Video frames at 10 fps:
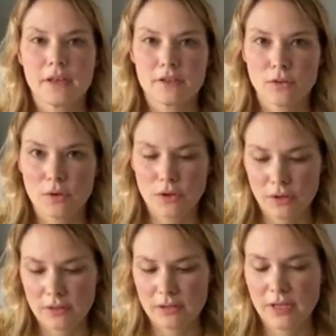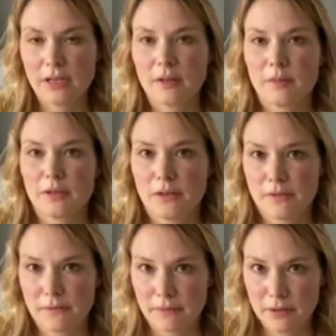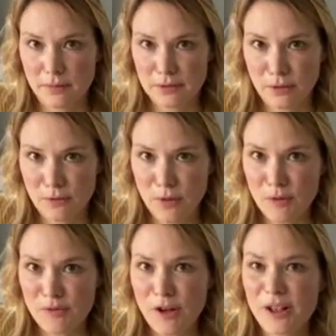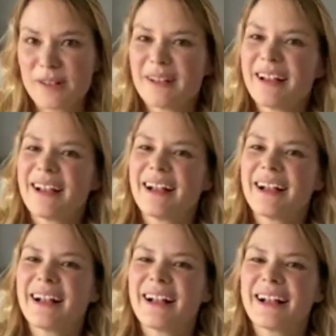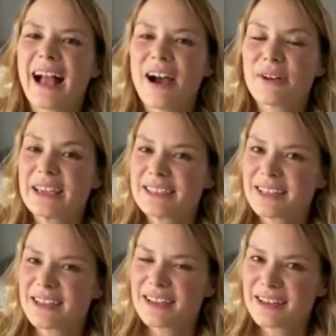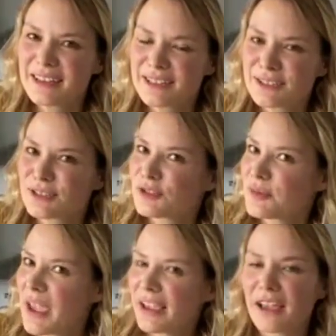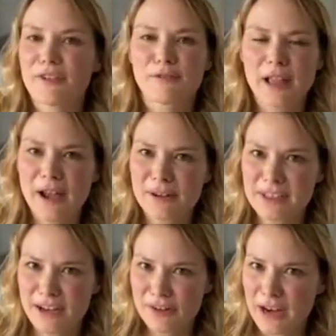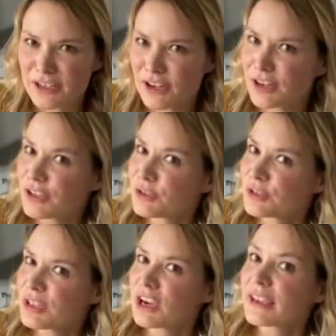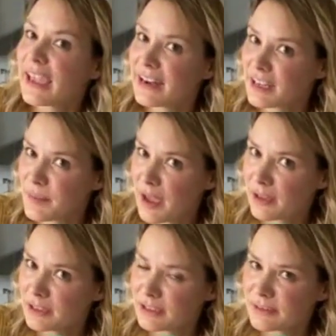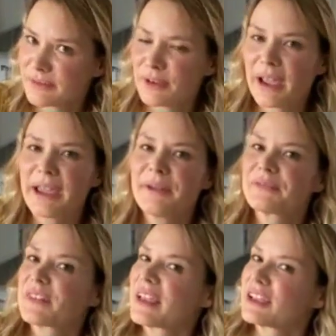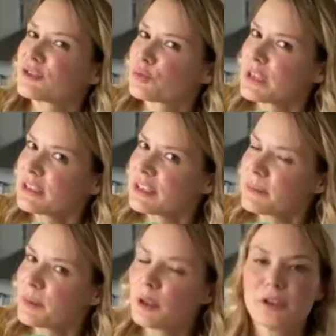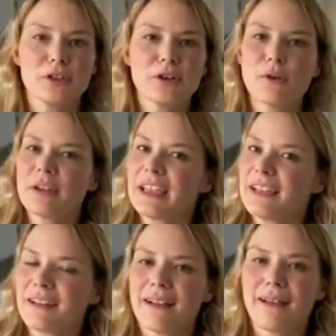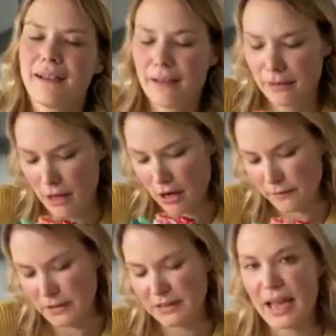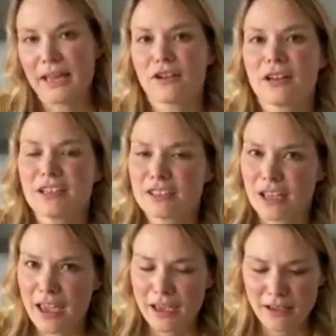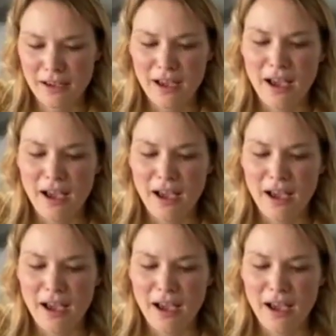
So you can see, let me see if this one won't fall, how easy it is to make a flower decoration using our candy melts, okay? It's really simple. You don't need a lot of design on each cake.